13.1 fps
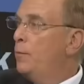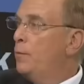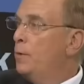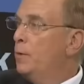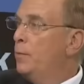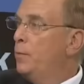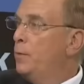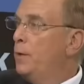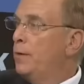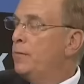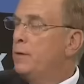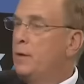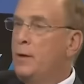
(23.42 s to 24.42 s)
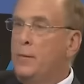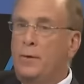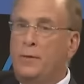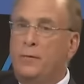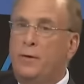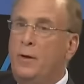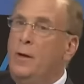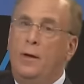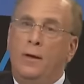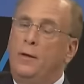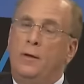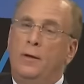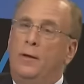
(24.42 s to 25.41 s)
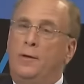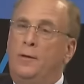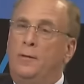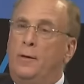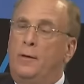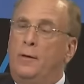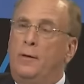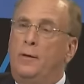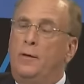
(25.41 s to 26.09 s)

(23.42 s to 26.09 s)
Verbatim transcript: we're, to, we're asking companies. Uh,